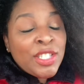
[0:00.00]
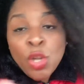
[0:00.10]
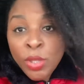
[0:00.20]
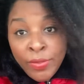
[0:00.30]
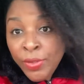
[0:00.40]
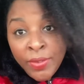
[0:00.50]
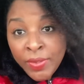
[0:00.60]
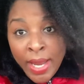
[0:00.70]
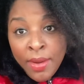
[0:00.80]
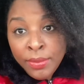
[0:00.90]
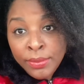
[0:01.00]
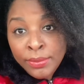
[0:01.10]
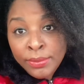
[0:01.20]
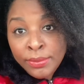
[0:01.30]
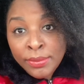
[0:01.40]
totally free for now.
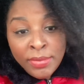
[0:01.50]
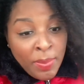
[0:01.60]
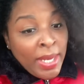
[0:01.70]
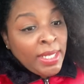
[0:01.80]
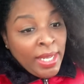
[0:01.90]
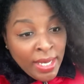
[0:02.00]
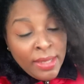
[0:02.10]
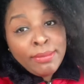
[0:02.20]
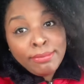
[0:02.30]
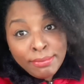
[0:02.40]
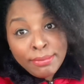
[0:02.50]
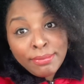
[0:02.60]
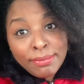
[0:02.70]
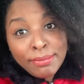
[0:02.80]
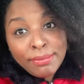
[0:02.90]
You better get it.
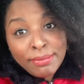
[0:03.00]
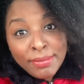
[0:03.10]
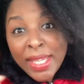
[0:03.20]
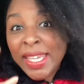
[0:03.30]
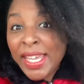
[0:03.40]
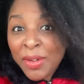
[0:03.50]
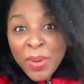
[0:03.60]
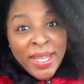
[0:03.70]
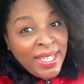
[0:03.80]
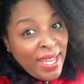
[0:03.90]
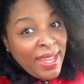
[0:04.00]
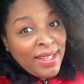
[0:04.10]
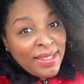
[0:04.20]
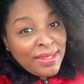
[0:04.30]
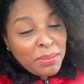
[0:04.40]
Get it while you
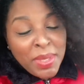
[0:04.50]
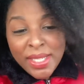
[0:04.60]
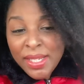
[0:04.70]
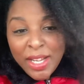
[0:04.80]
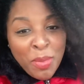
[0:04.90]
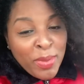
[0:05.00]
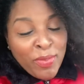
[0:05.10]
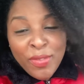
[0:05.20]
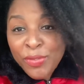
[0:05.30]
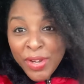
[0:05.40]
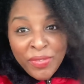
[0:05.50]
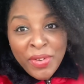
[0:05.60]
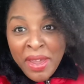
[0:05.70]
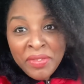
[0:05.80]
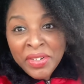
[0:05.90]
can because it ain't going to be free
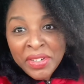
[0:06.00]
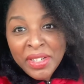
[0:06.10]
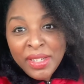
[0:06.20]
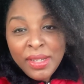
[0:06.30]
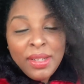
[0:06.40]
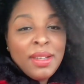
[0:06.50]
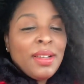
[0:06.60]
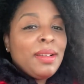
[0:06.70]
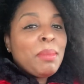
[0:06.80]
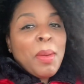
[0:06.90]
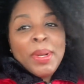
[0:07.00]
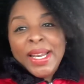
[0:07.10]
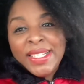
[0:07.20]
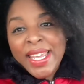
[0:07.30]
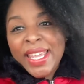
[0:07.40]
forever. Mama got
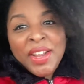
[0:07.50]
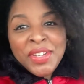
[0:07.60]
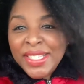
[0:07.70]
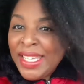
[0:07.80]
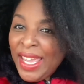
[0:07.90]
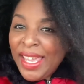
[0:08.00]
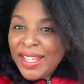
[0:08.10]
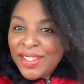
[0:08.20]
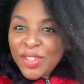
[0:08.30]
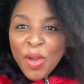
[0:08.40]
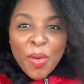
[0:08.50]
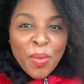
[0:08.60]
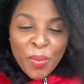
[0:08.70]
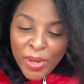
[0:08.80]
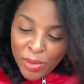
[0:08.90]
to take care of these kids. So
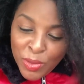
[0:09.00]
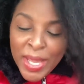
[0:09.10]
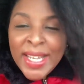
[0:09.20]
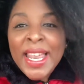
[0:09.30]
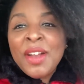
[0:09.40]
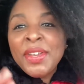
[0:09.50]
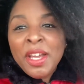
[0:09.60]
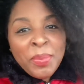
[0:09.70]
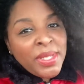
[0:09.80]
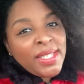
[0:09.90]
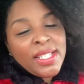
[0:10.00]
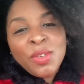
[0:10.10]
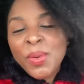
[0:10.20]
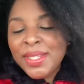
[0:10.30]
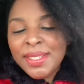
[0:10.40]
we going to do that now to help you, sis.
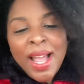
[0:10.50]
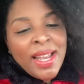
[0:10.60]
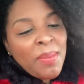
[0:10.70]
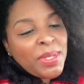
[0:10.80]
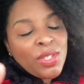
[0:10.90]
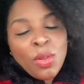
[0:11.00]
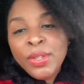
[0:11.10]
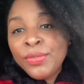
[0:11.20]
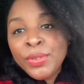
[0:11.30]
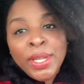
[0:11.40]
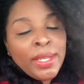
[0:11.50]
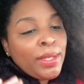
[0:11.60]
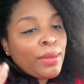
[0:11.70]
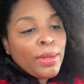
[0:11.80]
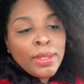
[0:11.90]
Go and sign up. It's totally free.
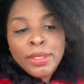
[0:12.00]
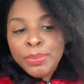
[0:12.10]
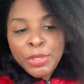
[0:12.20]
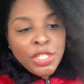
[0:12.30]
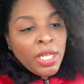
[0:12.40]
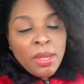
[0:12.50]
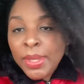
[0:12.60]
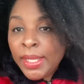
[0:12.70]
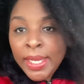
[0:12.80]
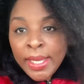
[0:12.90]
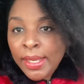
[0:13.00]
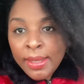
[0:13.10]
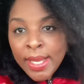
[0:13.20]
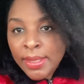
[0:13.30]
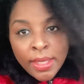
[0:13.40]
You just put your email in.
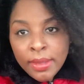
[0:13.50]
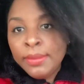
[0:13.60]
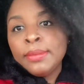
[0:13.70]
That's it.